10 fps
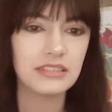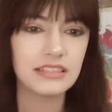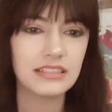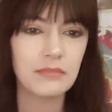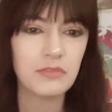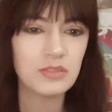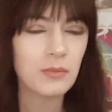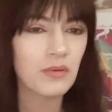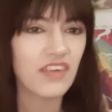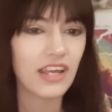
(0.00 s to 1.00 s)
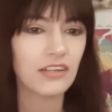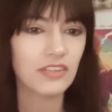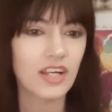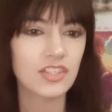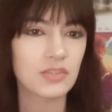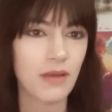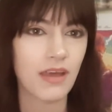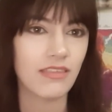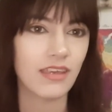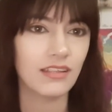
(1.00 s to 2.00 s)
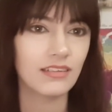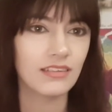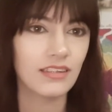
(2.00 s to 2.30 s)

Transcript: And most people have had a crush by then.